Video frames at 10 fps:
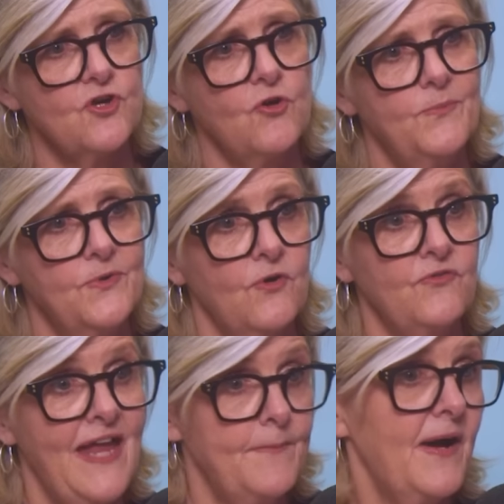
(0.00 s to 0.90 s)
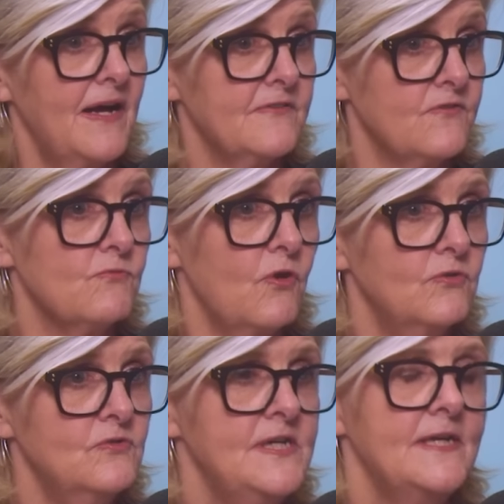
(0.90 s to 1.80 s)
job on that part of the
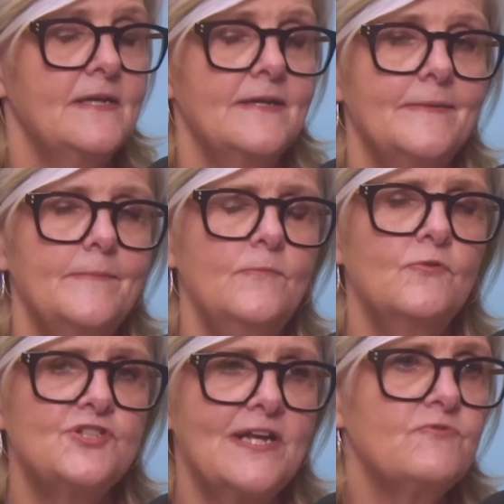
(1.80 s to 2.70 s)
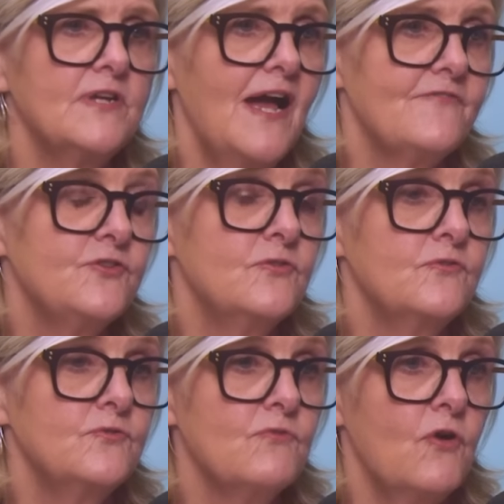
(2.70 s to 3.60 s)
role. More generally, I have to do a
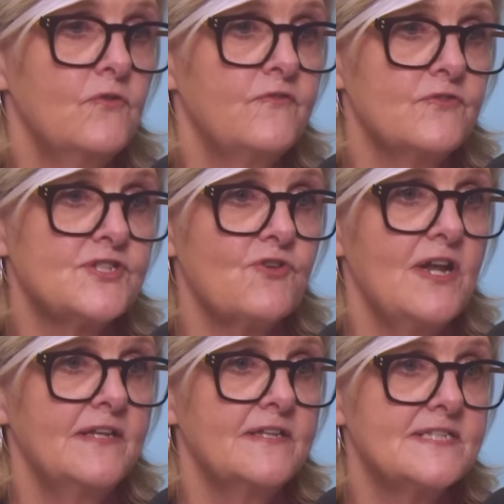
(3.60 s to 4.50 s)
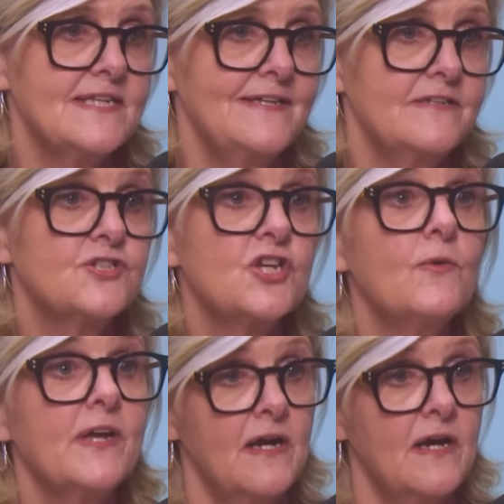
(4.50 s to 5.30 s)
good role for Australians in showing